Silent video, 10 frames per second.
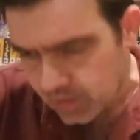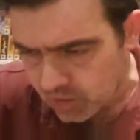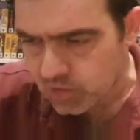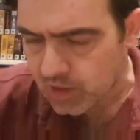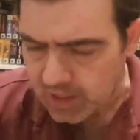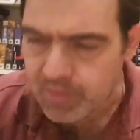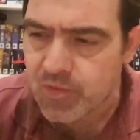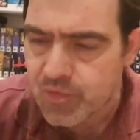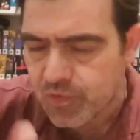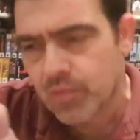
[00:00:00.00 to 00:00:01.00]
then there's the
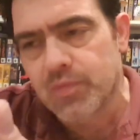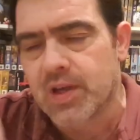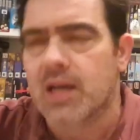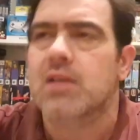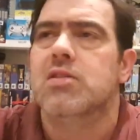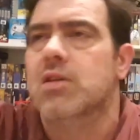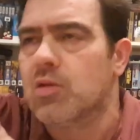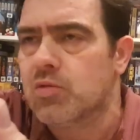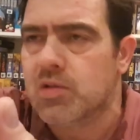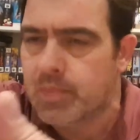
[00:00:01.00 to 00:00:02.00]
length from there to
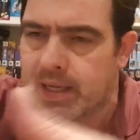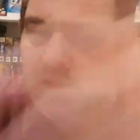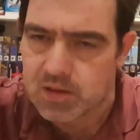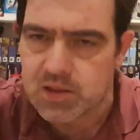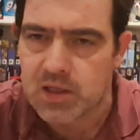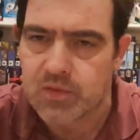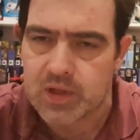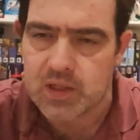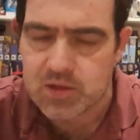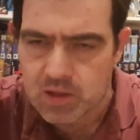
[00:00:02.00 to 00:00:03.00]
go to the back of the
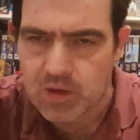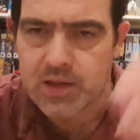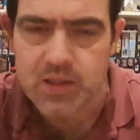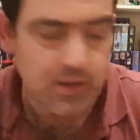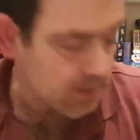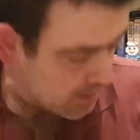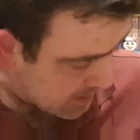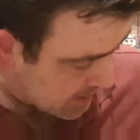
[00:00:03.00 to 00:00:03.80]
TV to go in the,